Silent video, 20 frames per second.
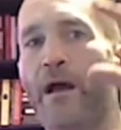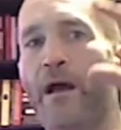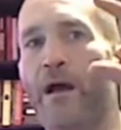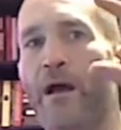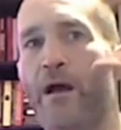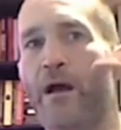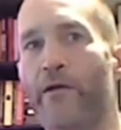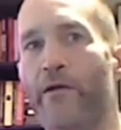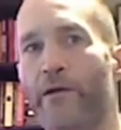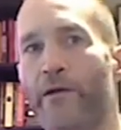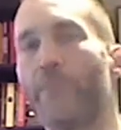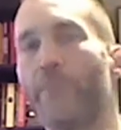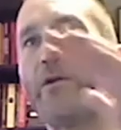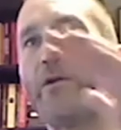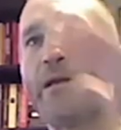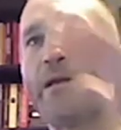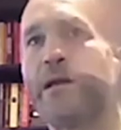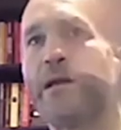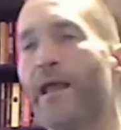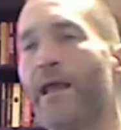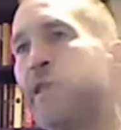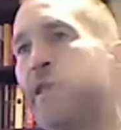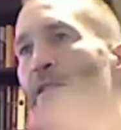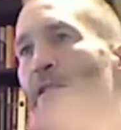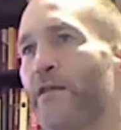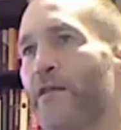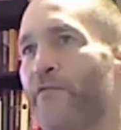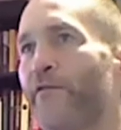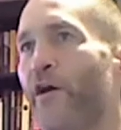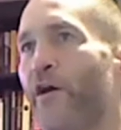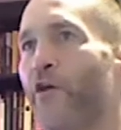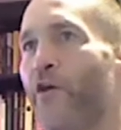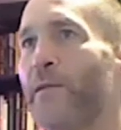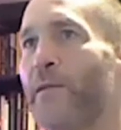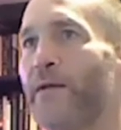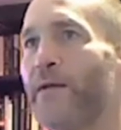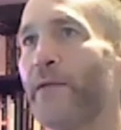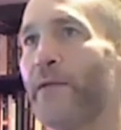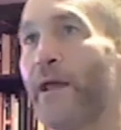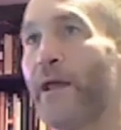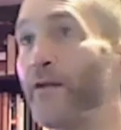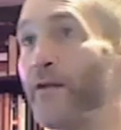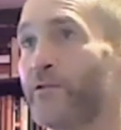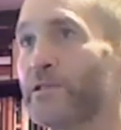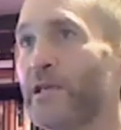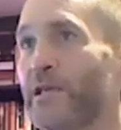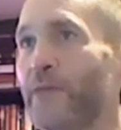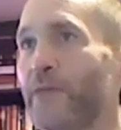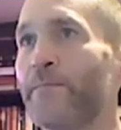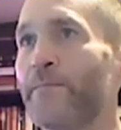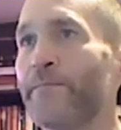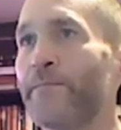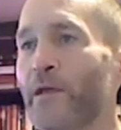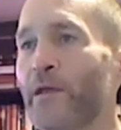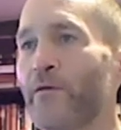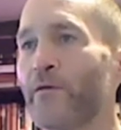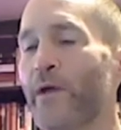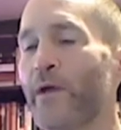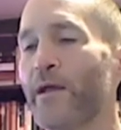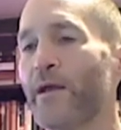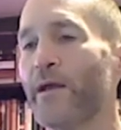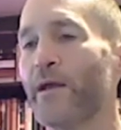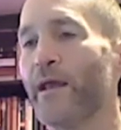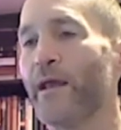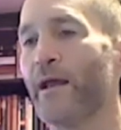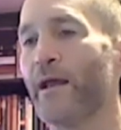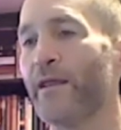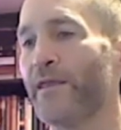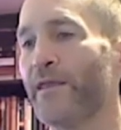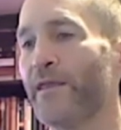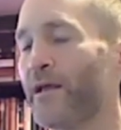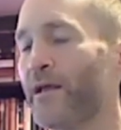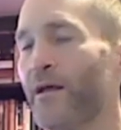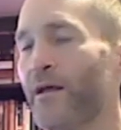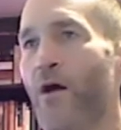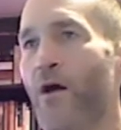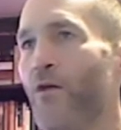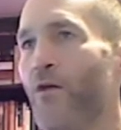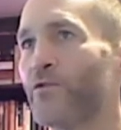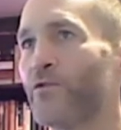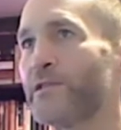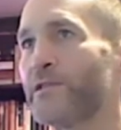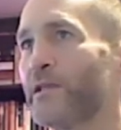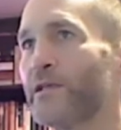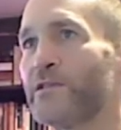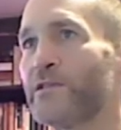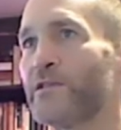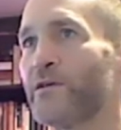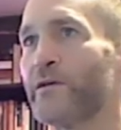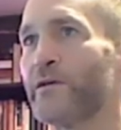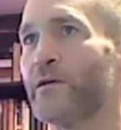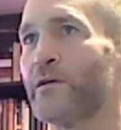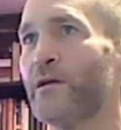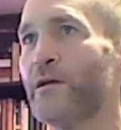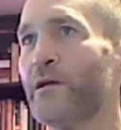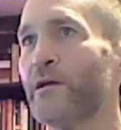our community and the environment and our team, right? And I think all those things are